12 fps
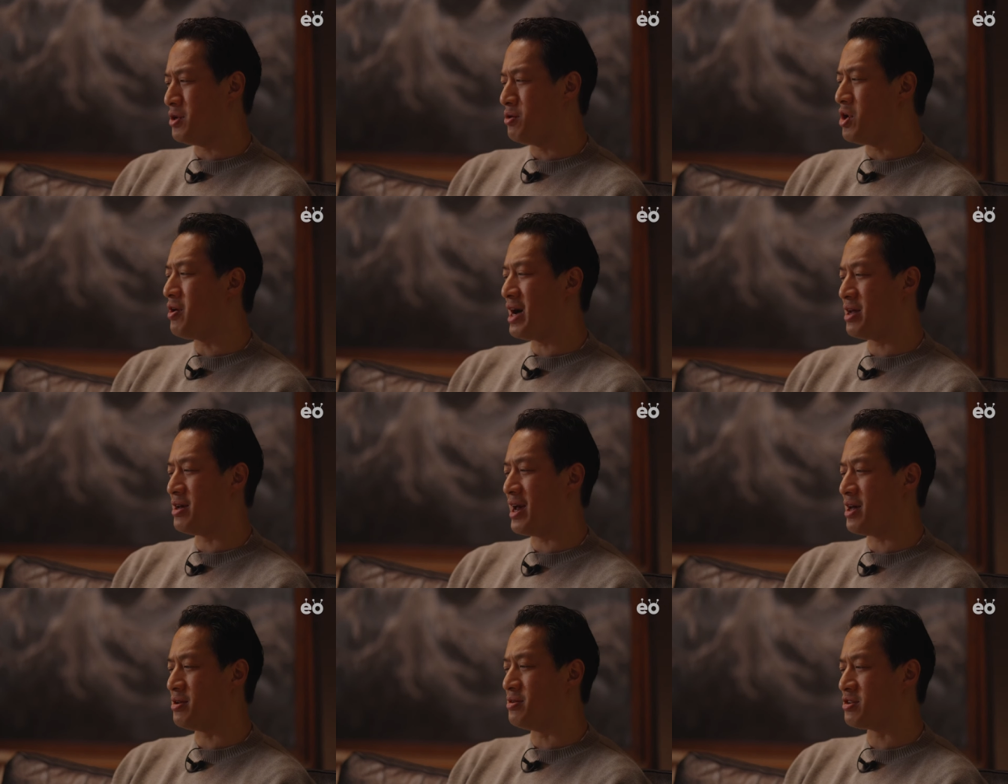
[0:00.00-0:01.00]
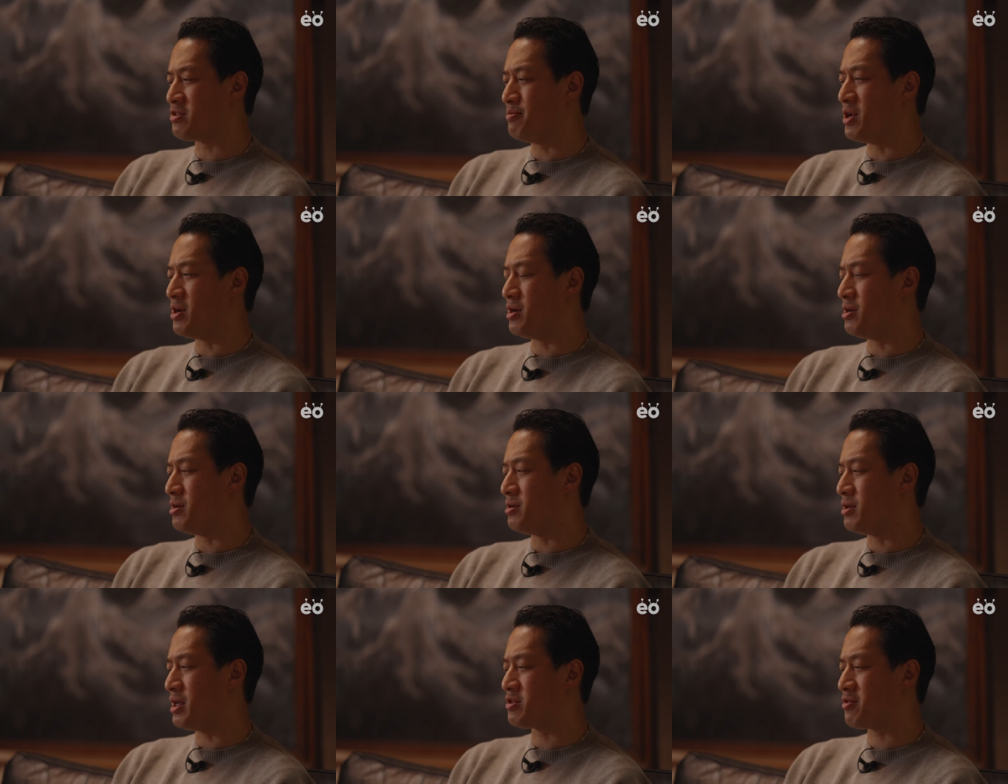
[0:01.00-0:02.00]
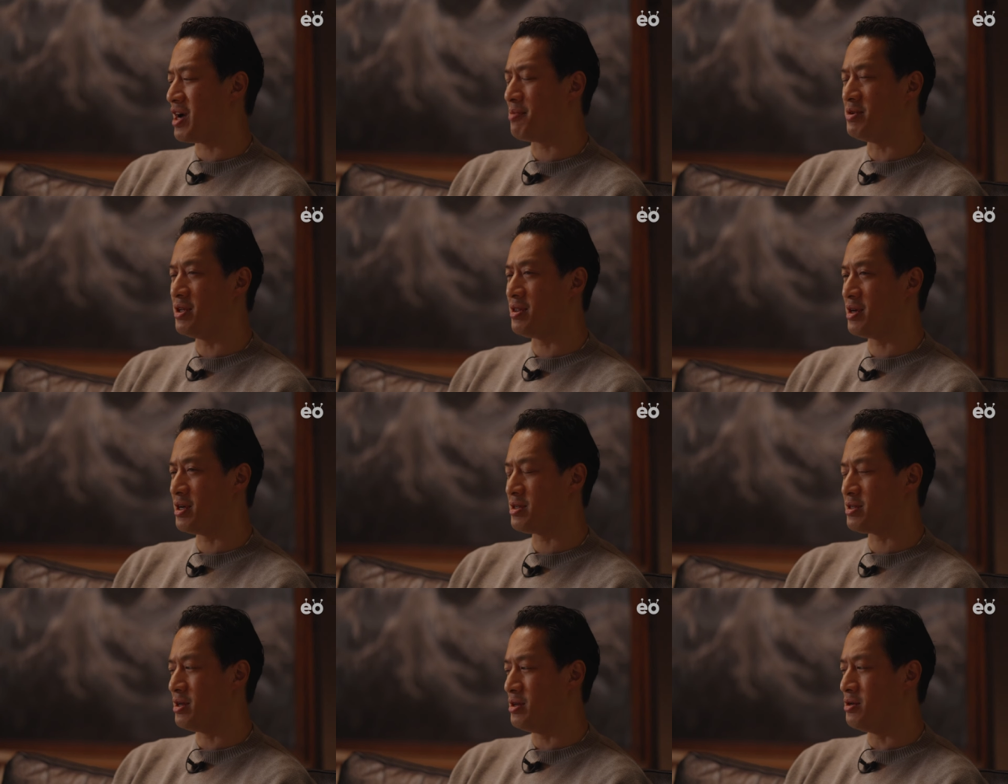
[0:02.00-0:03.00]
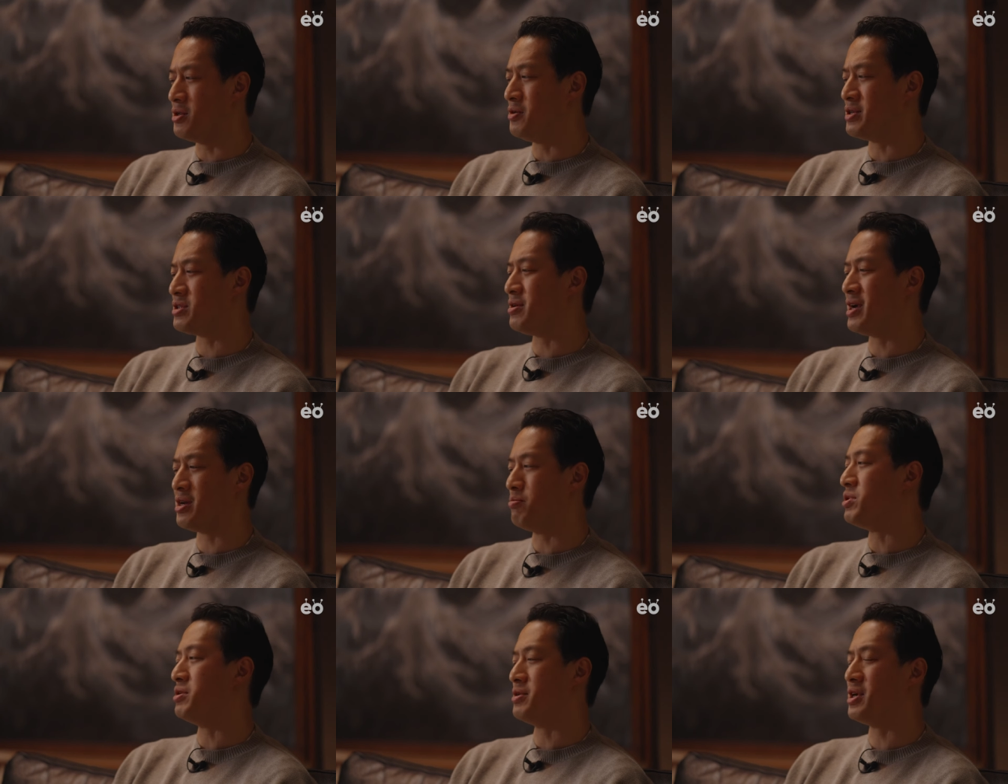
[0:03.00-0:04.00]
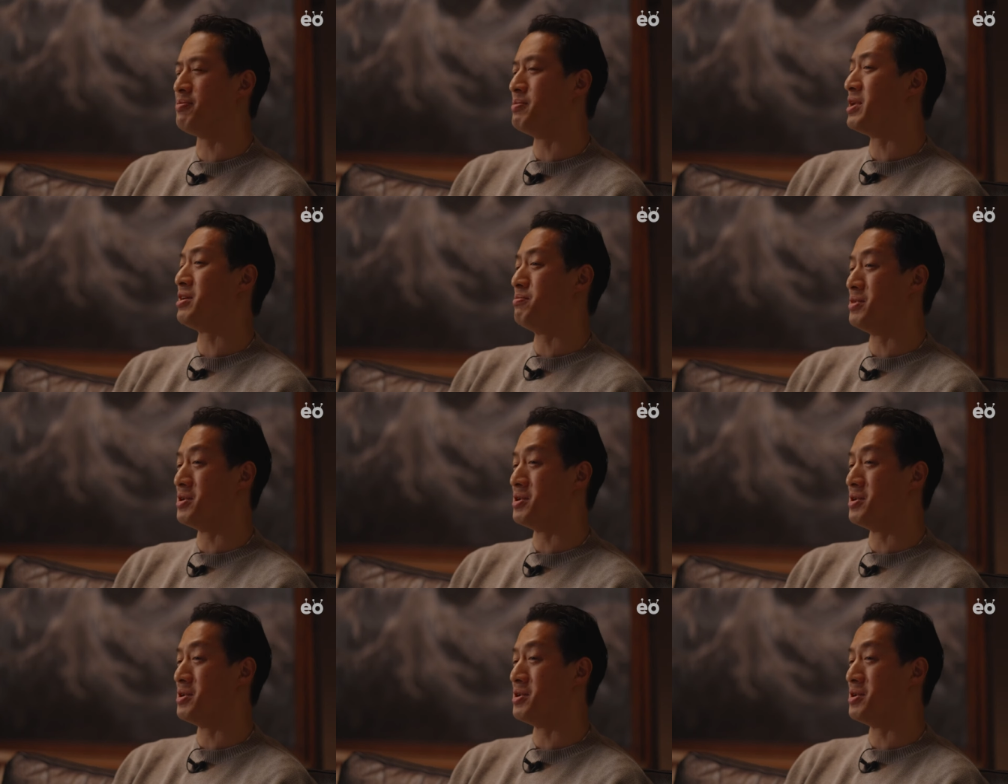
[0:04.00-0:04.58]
you know how to handle small, scrappy things, you'll always know how to blow it up and make it